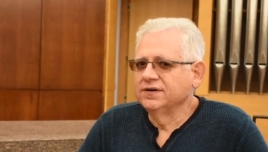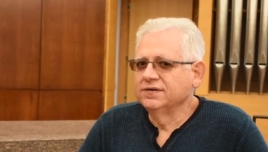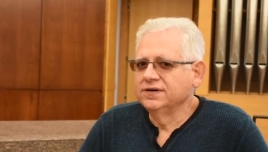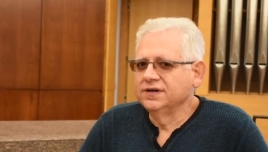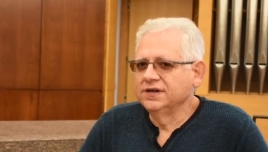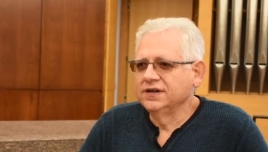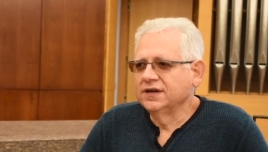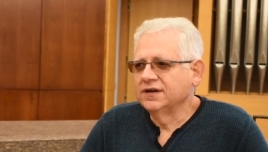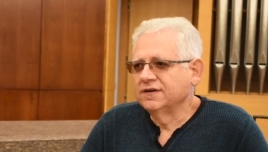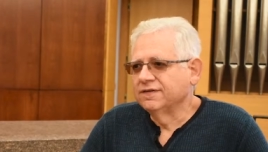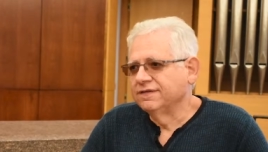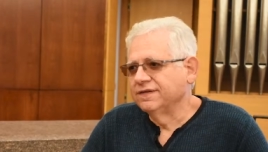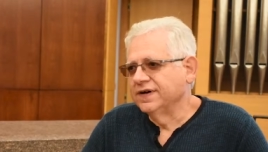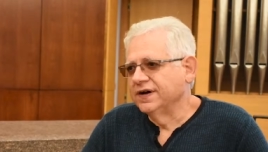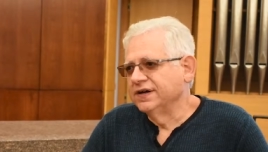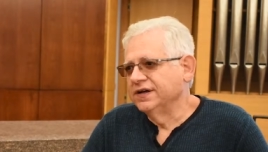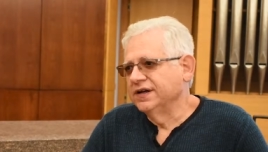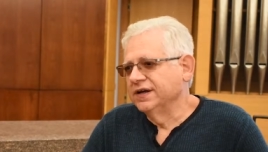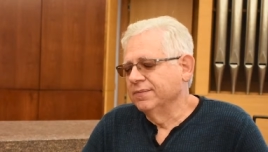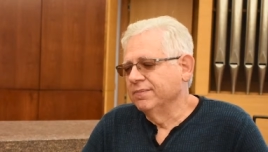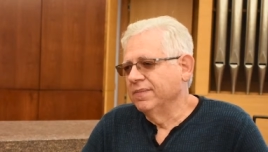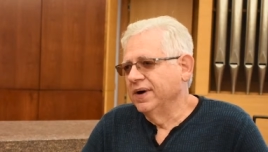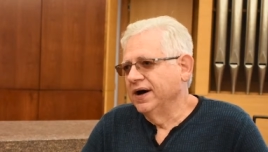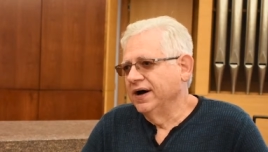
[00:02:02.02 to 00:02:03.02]
unique
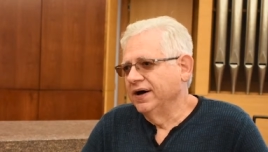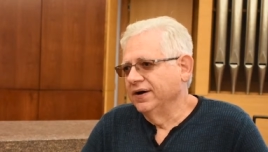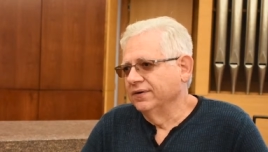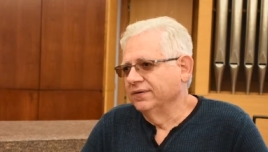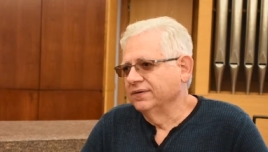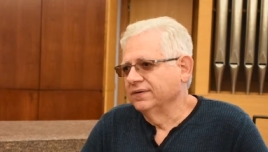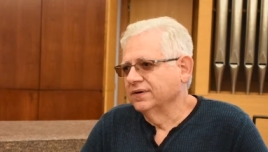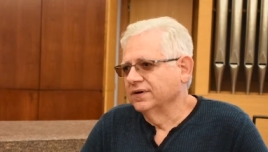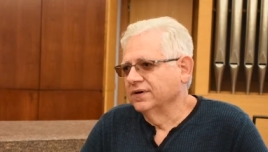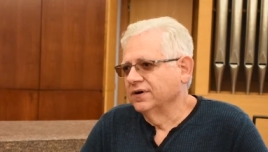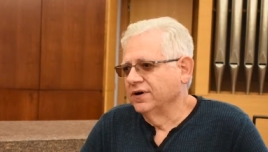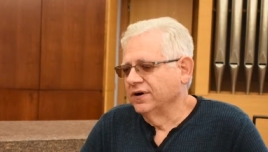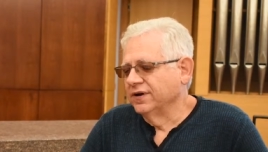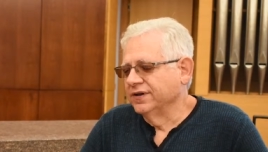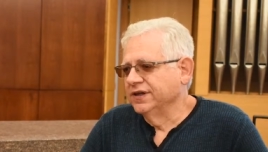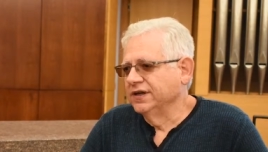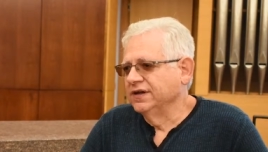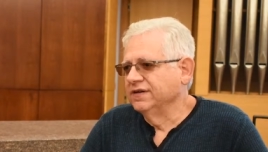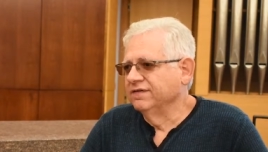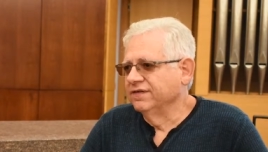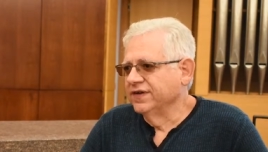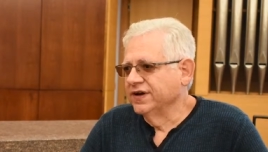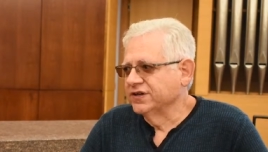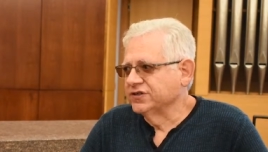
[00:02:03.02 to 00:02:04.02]
funding model called the
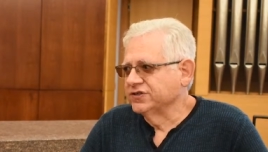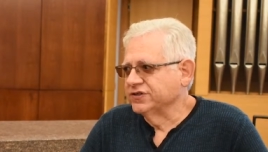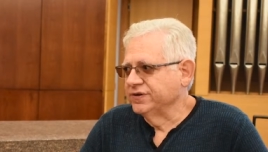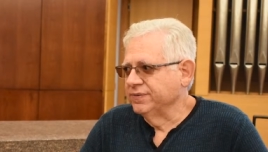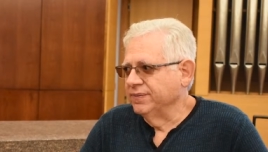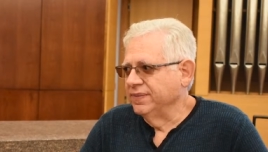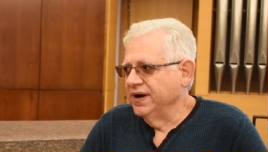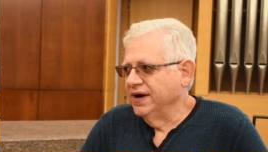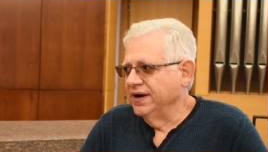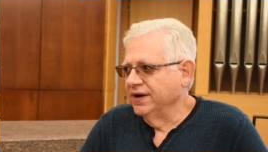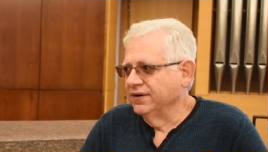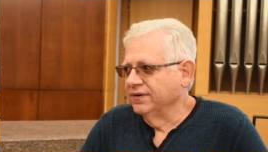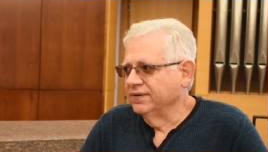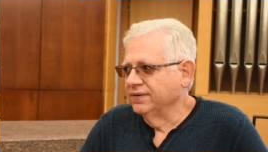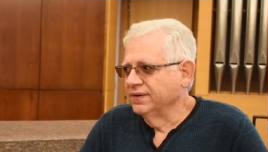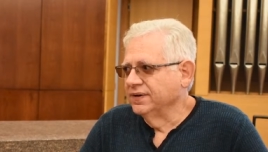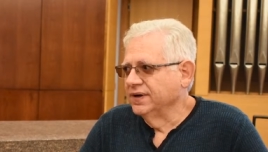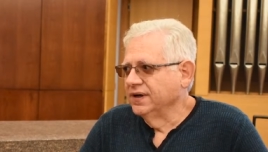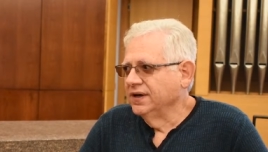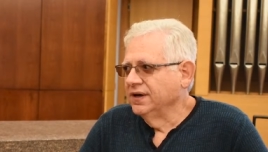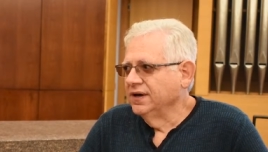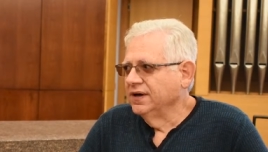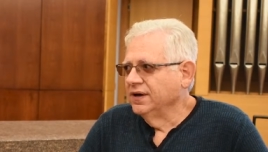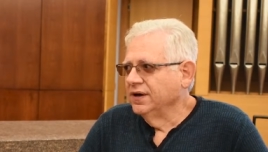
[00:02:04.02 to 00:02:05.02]
investor model,
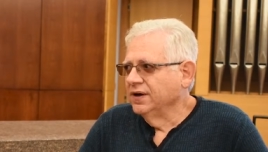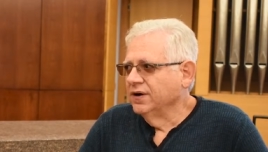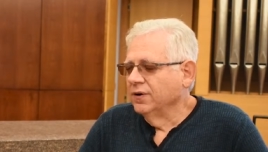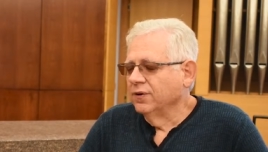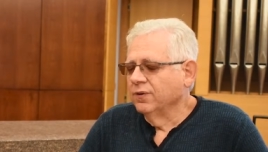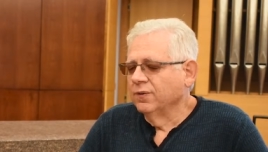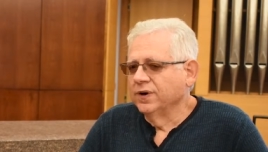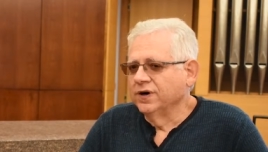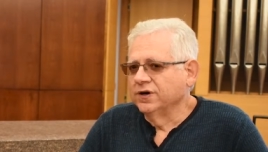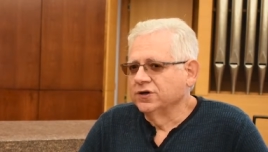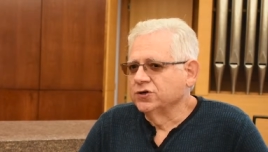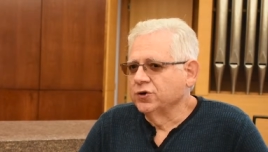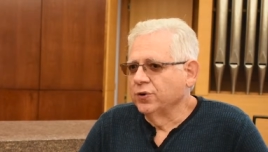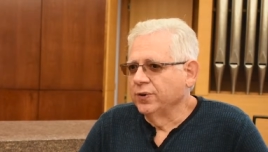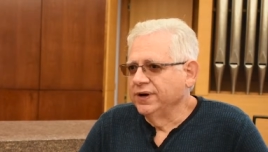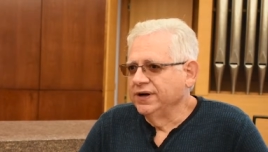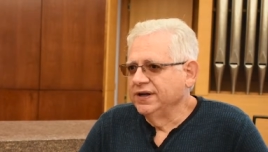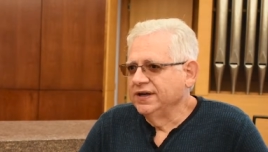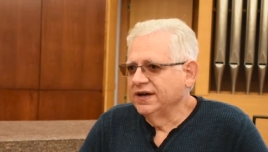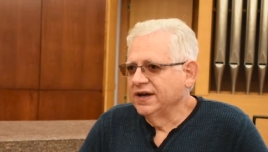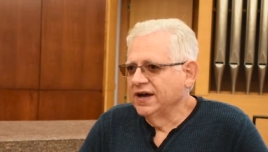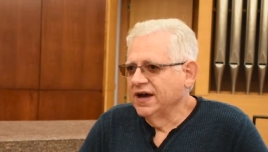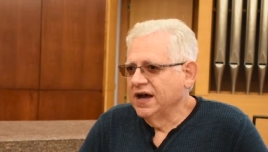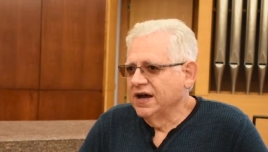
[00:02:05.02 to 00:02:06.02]
where
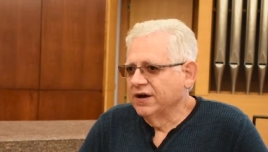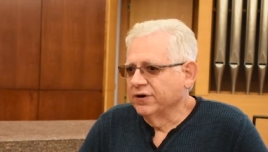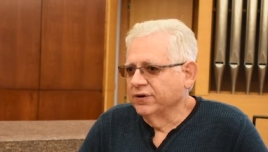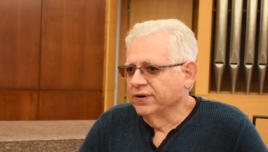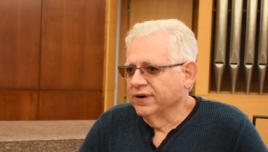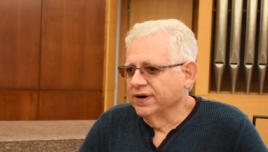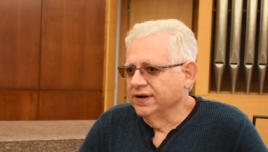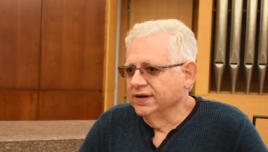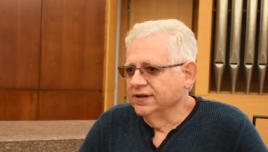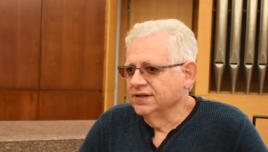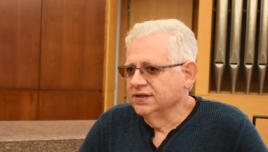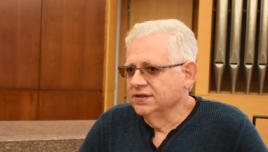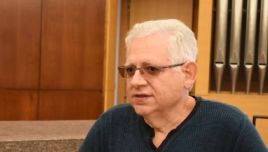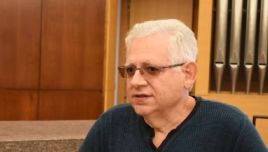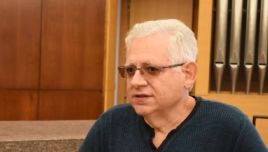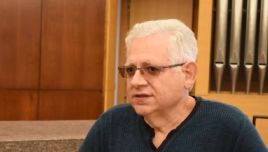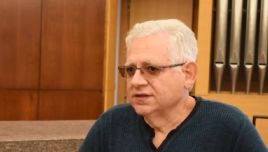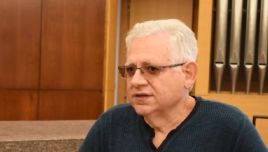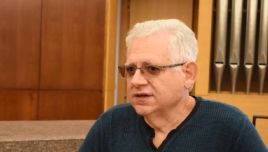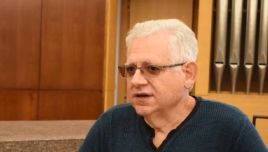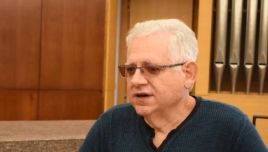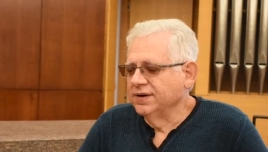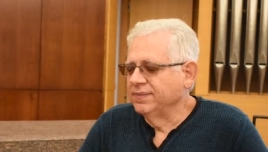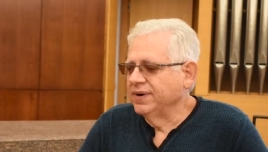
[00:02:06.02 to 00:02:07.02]
20
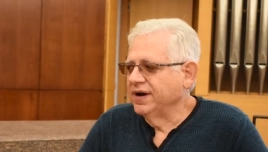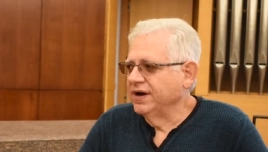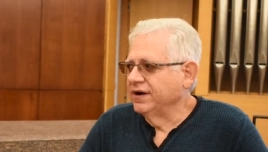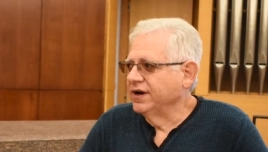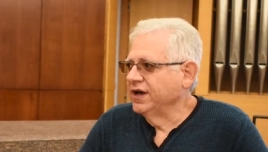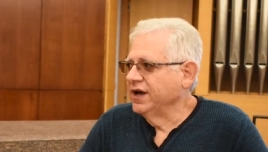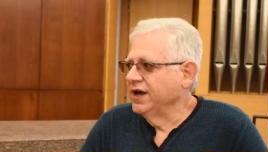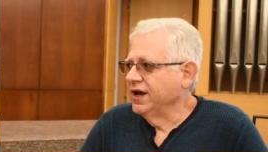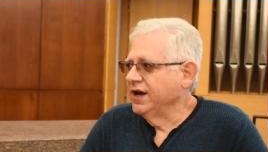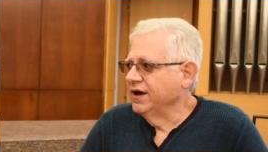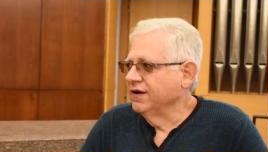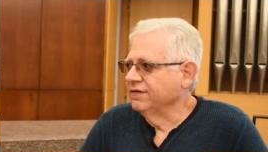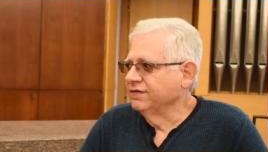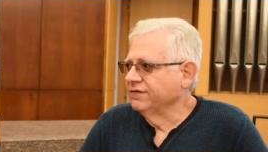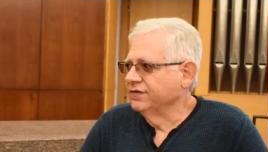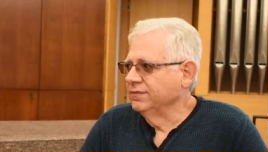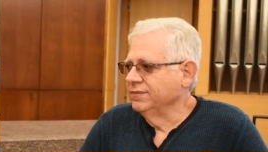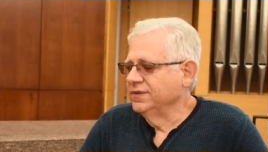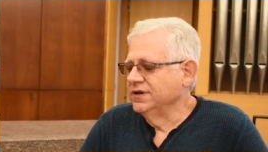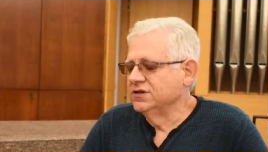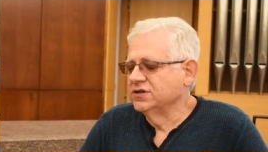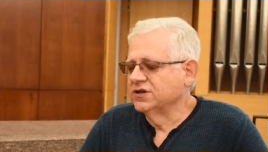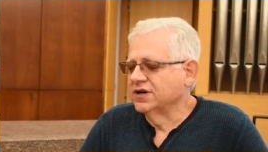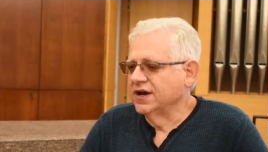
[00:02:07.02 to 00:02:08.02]
congregants, about half from
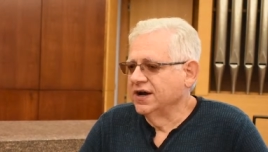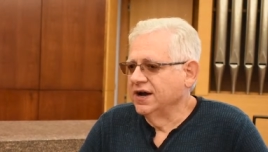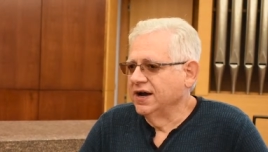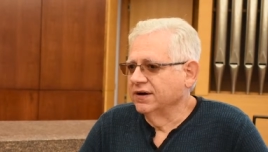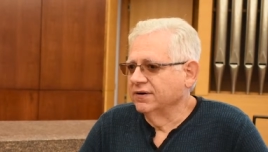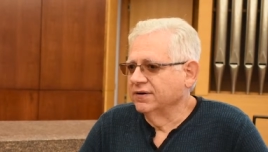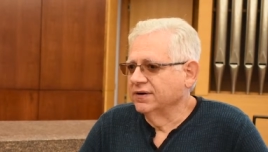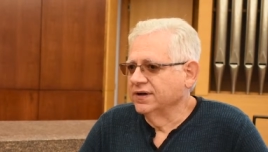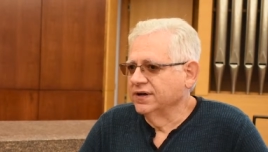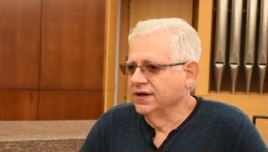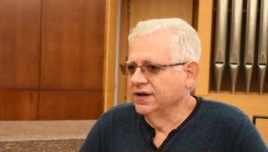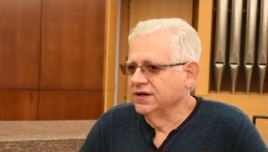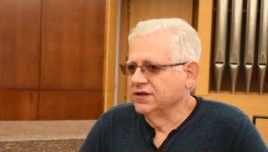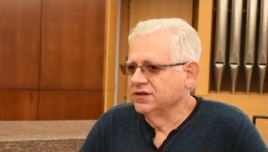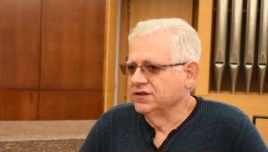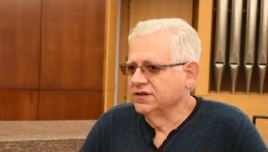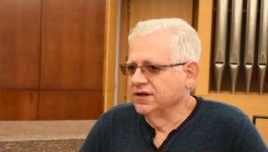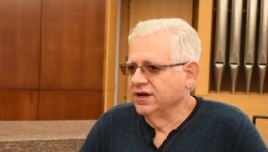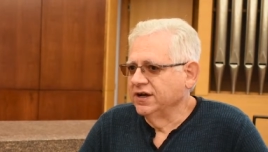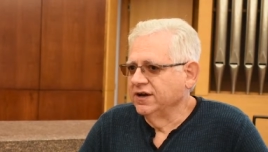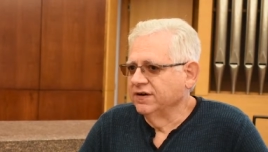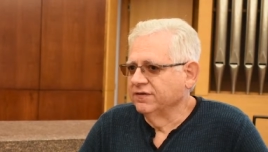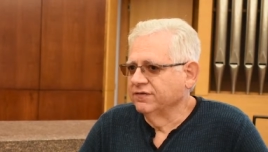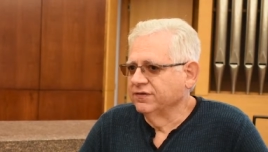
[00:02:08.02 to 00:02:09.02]
each congregation,
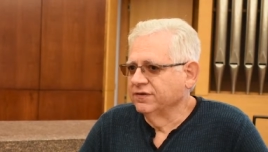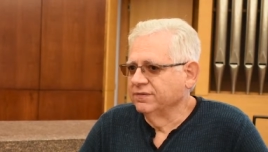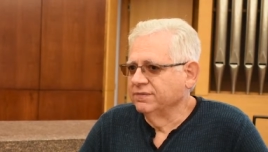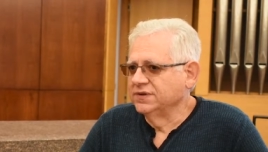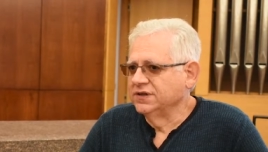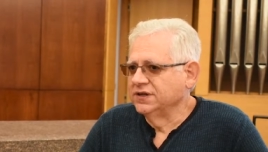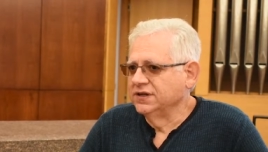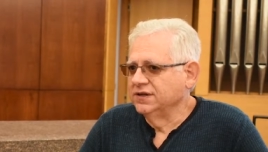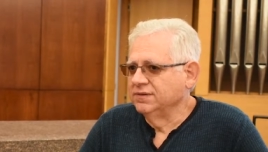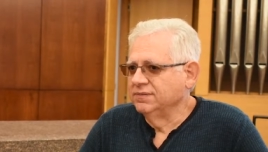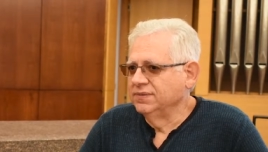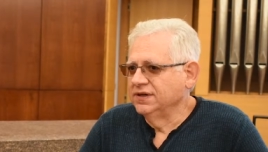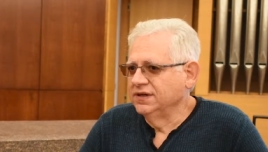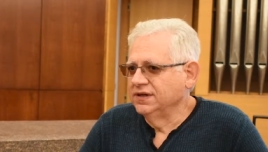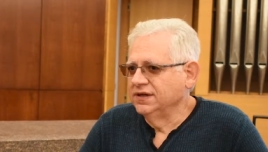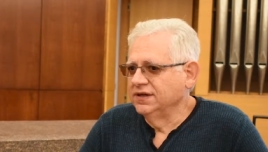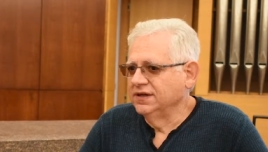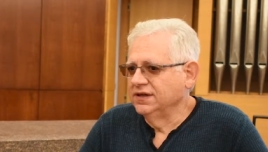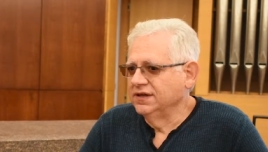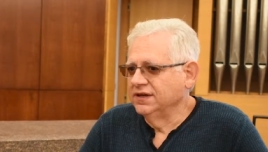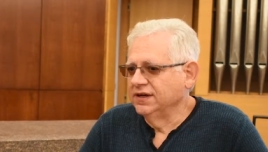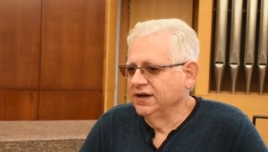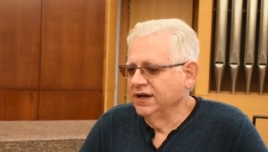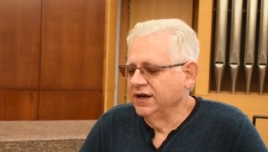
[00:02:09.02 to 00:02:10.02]
half from
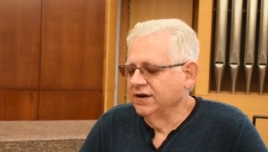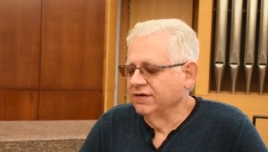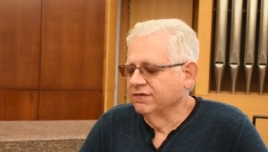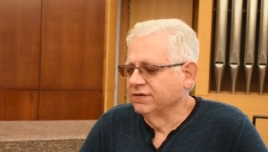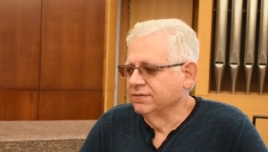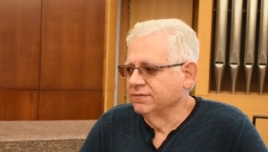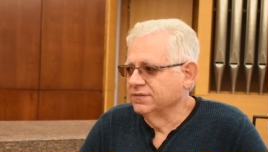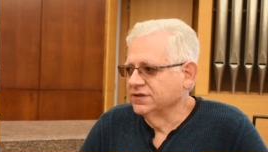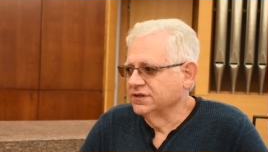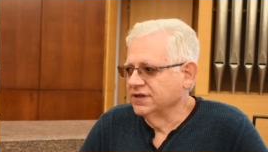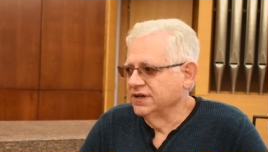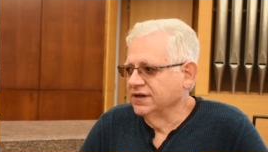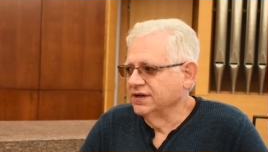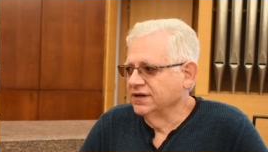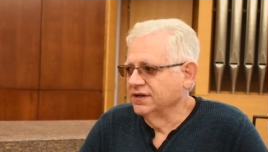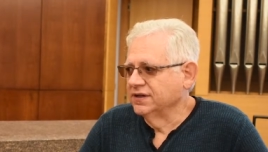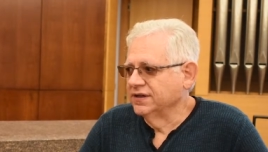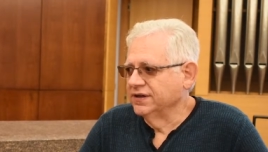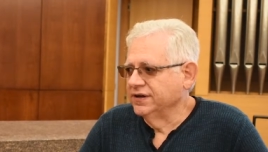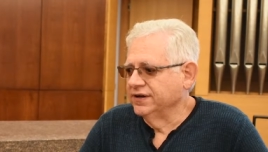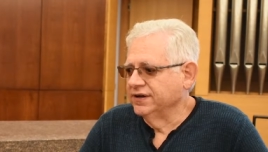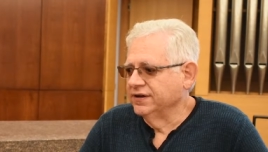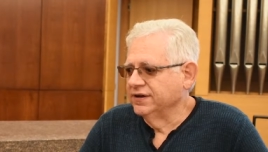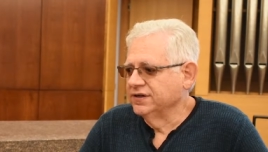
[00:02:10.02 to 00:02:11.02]
TBE and half from St.
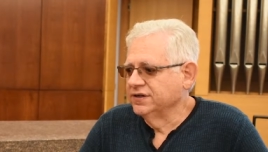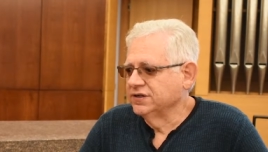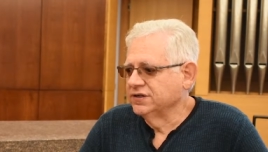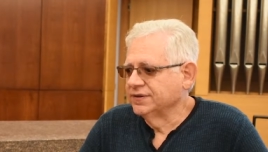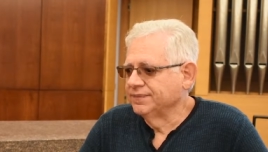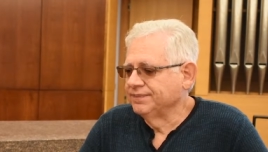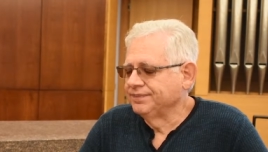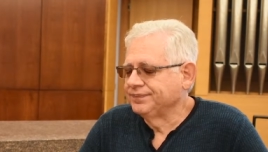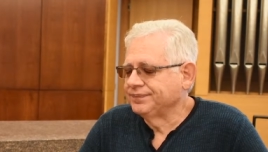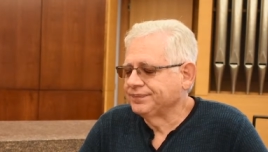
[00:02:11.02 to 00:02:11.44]
Clare's,